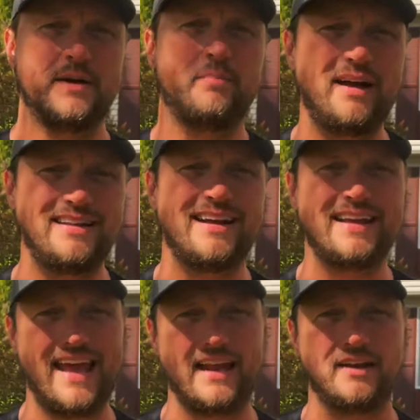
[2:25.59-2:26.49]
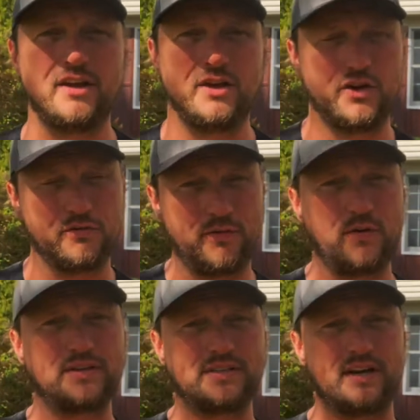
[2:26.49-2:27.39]
But again, your
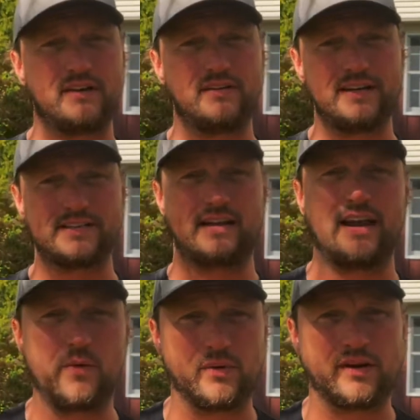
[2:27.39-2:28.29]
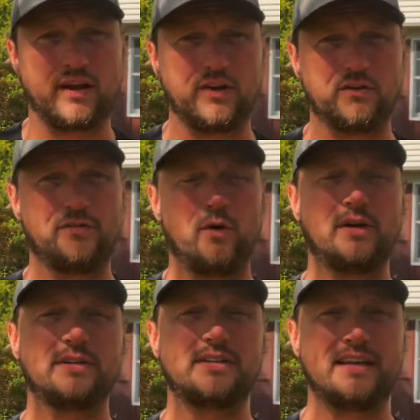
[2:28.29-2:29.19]
focus here is on networking. Your
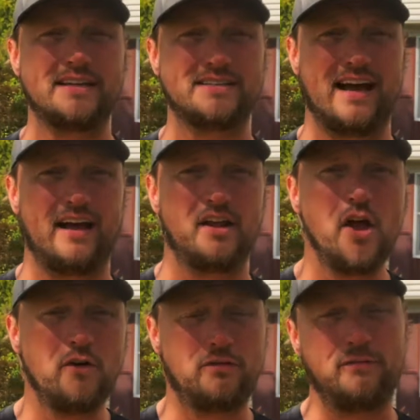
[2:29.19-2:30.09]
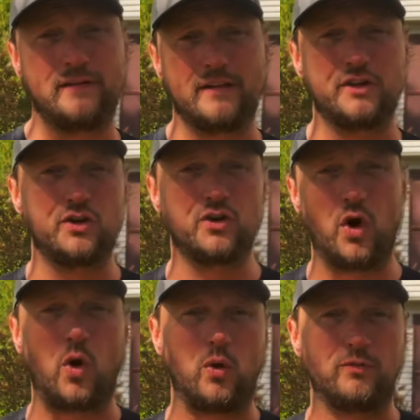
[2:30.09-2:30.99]
focus is on fulfilling your
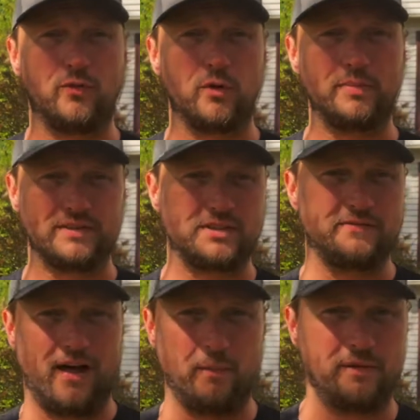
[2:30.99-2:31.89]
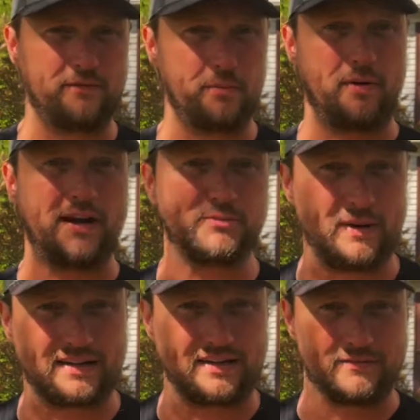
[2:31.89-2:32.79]
goal for business development, for
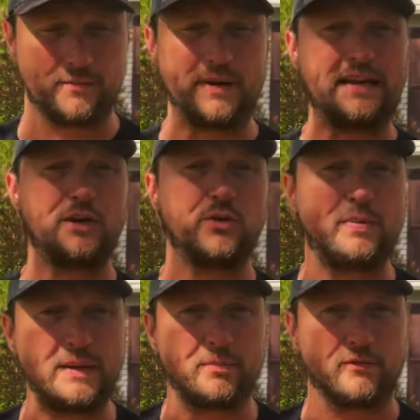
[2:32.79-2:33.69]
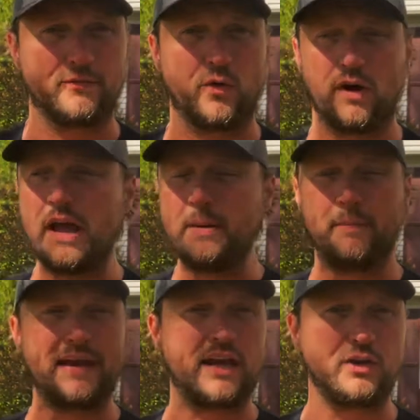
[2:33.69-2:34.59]
prospecting, for meeting new people, for
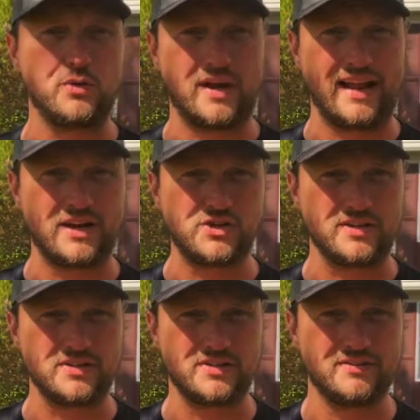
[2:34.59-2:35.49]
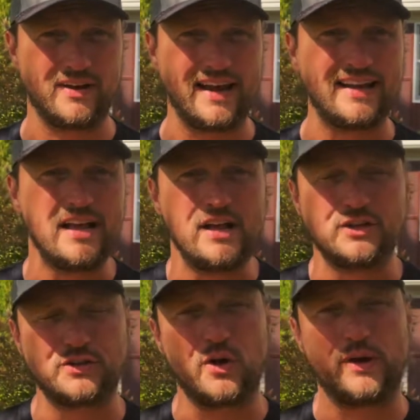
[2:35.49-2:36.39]
making new connections, right?
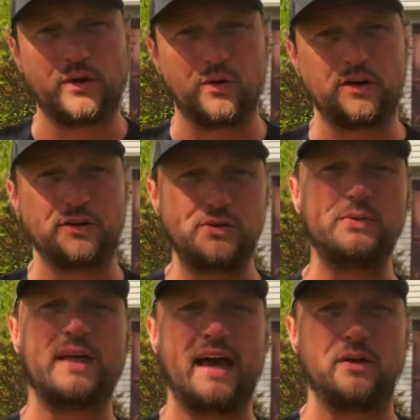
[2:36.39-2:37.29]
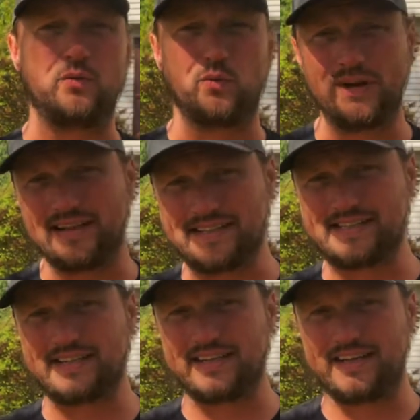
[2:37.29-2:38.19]
So in order to do that,
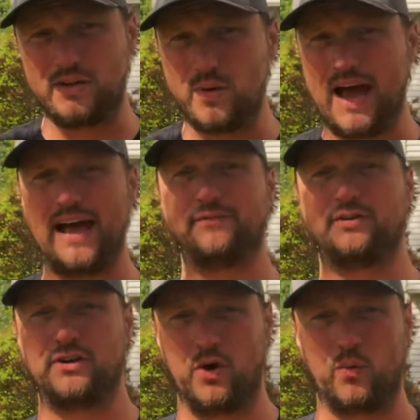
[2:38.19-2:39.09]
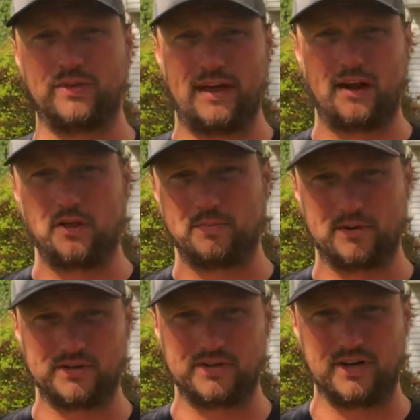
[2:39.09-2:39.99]
realistically, you have to know what that other
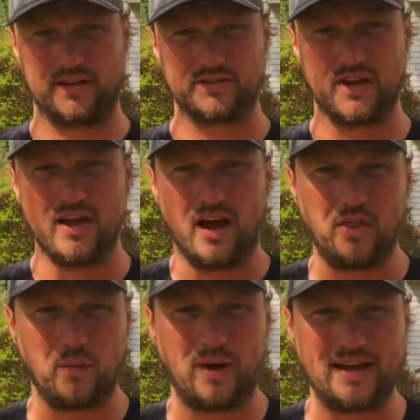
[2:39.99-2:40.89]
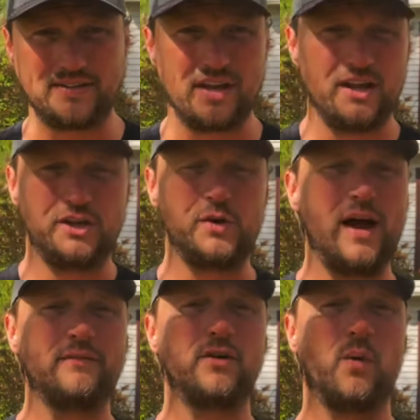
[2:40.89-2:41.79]
person does. Otherwise, you
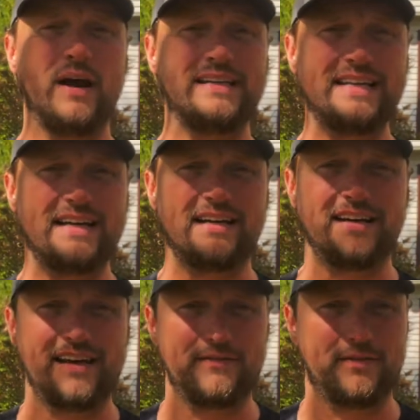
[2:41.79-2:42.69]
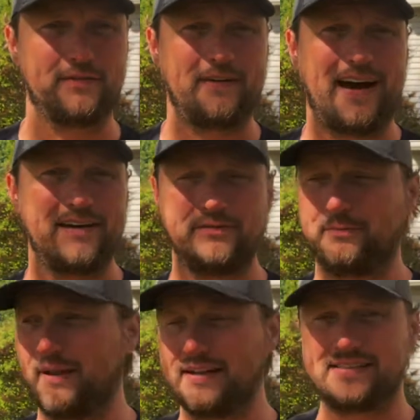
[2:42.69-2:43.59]
have no idea if the 5
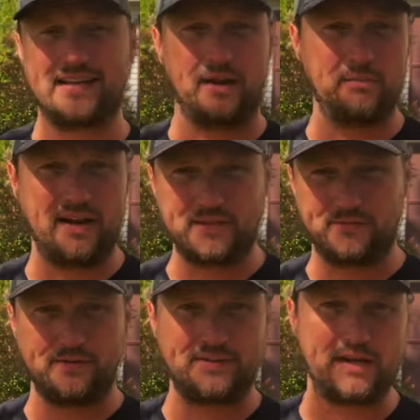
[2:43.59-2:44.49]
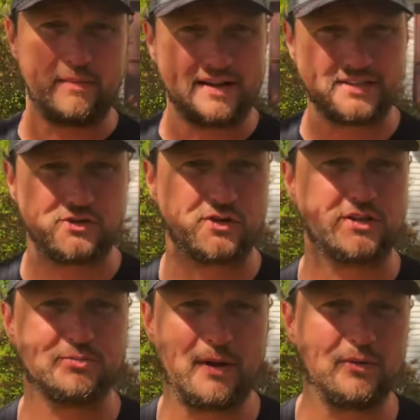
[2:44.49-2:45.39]
minutes, 10 minutes, 15 minutes that you're going to
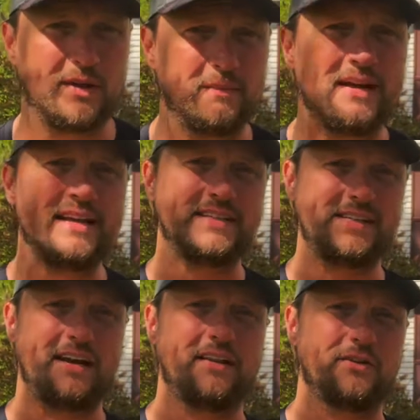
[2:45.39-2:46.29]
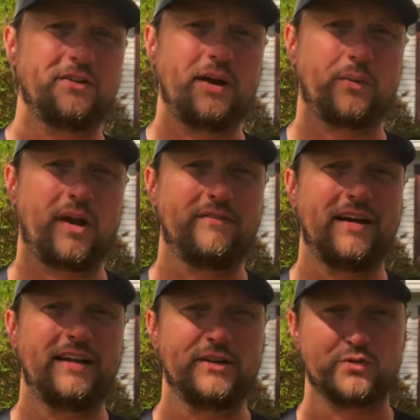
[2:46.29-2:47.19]
spend with them standing there at the networking
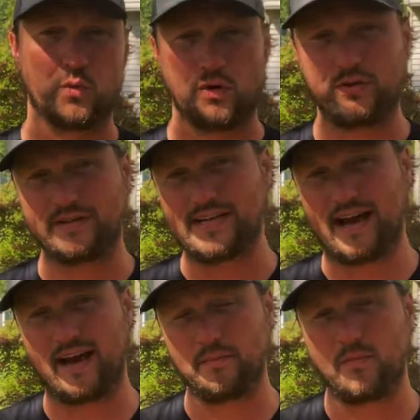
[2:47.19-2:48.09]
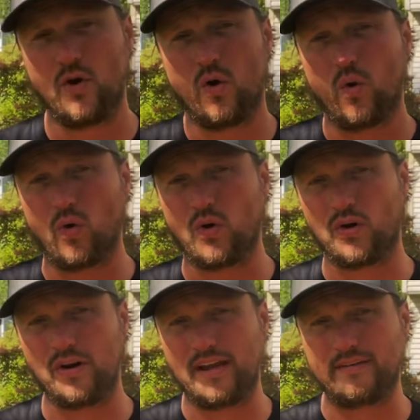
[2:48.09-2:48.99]
event is worth the time,
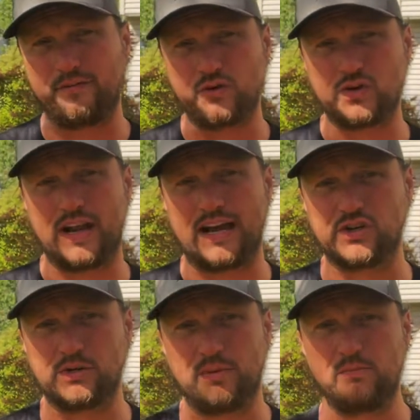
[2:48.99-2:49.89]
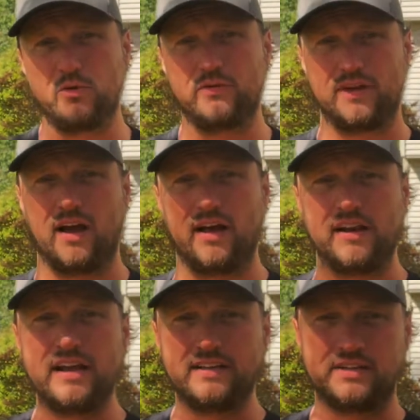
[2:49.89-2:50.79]
or if you should actually be moving on
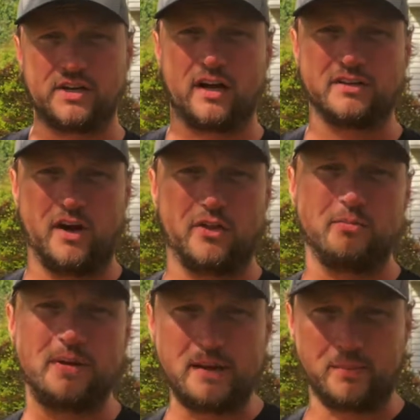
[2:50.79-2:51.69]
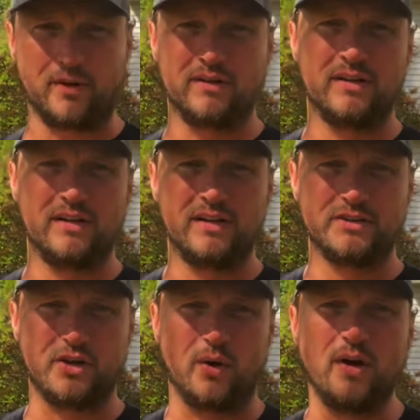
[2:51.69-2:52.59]
to talk to other people.
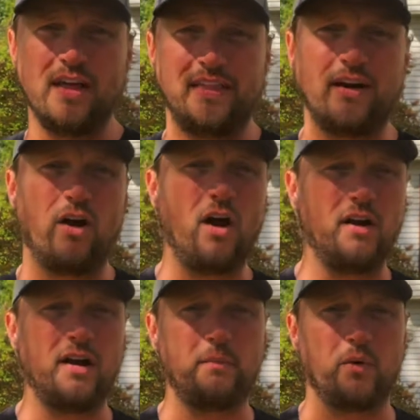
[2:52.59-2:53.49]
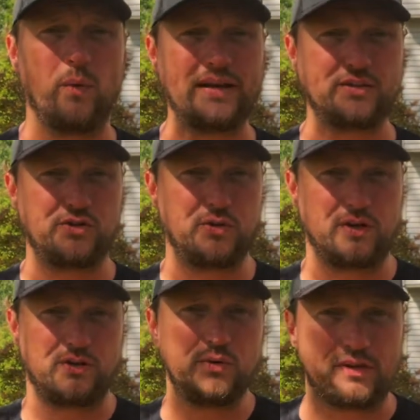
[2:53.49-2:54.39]
So there are a number of ways that you can
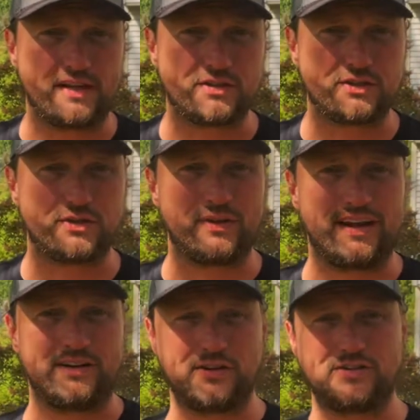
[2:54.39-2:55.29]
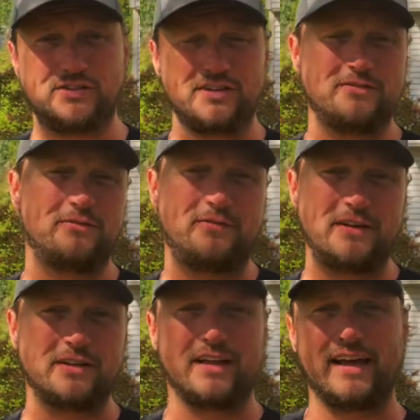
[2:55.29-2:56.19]
do this so that it just doesn't
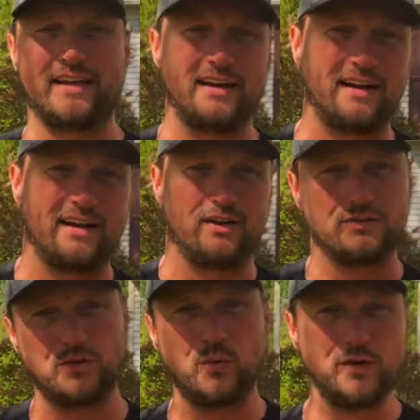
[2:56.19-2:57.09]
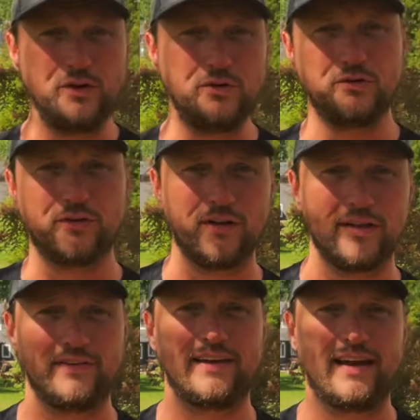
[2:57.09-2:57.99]
feel like, so what do you do for a
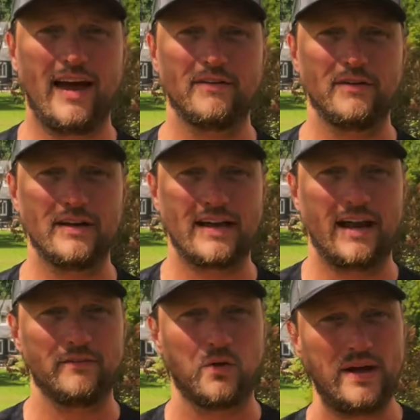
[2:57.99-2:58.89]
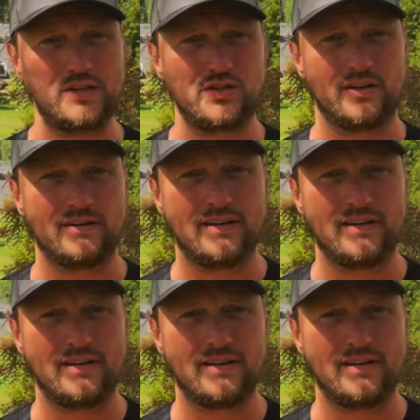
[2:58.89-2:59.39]
living, kind of a question.